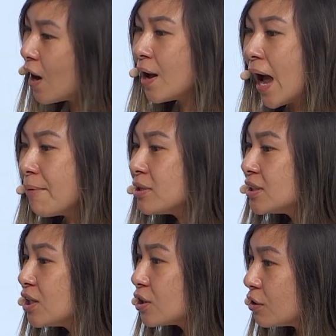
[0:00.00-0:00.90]
I, I would say
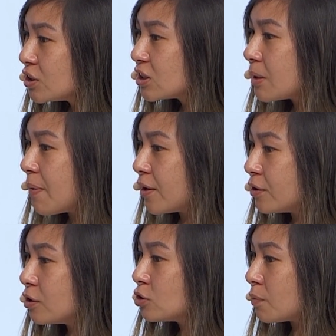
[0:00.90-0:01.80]
the closest
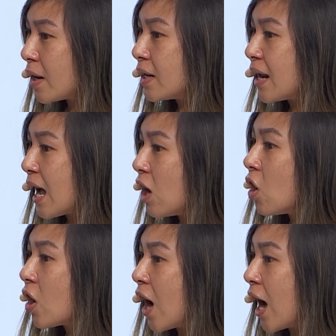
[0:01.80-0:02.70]
competitors right now
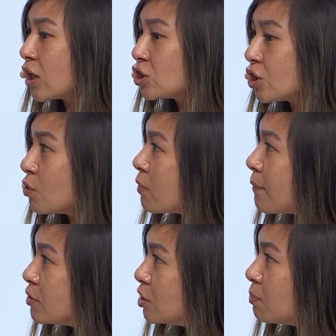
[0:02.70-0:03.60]
are actually
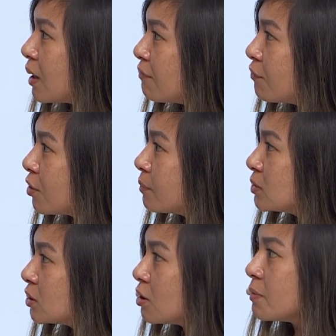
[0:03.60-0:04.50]
Web two platforms.
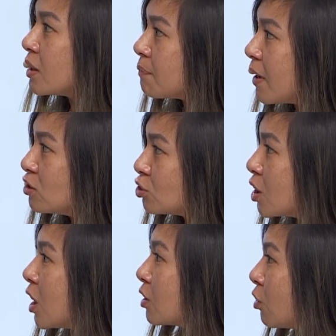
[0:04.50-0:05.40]
So it'd be like
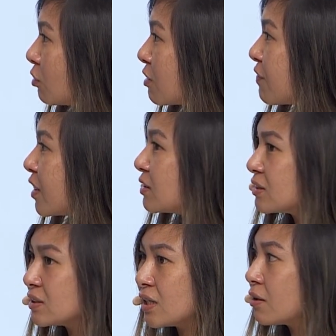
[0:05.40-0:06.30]
Patreon, OnlyFans,
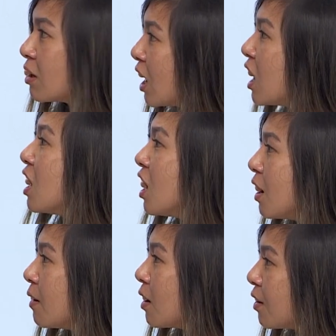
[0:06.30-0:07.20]
etc.
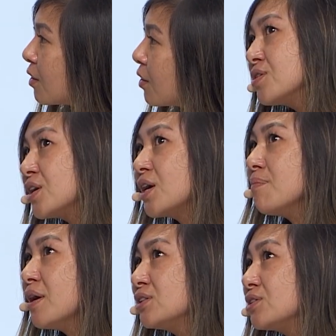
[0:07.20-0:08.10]
Ticketmaster?
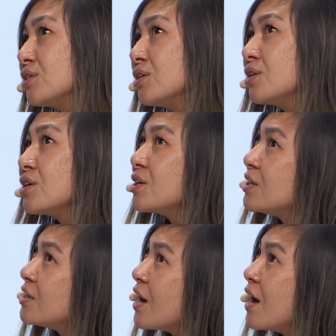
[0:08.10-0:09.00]
Ticketmaster,
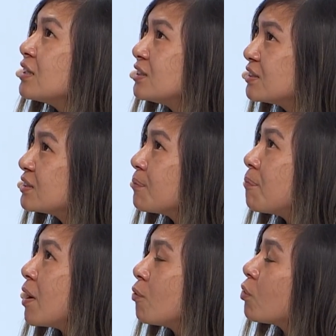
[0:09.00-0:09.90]
yes,
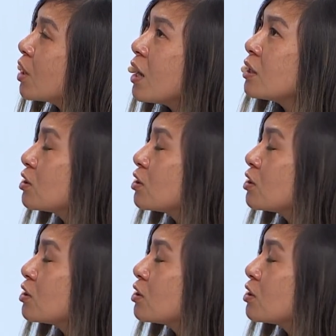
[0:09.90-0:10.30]
but we're not